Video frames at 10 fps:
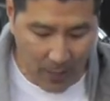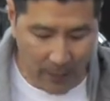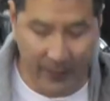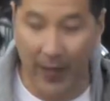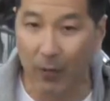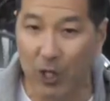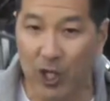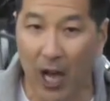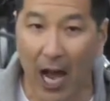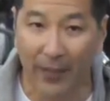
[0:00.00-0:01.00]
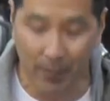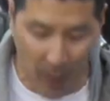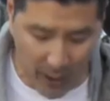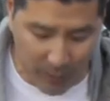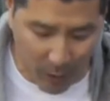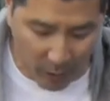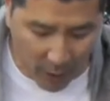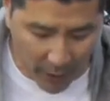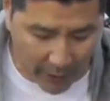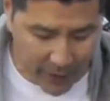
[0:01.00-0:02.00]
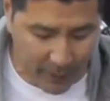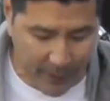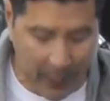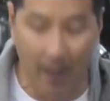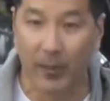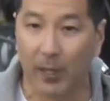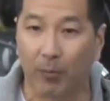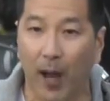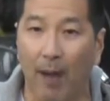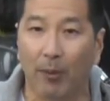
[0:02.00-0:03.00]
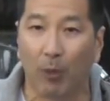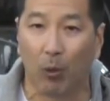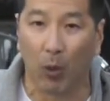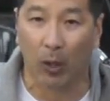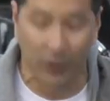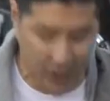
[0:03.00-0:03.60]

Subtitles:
but they would shock the Baltimore Orioles to become the improbable world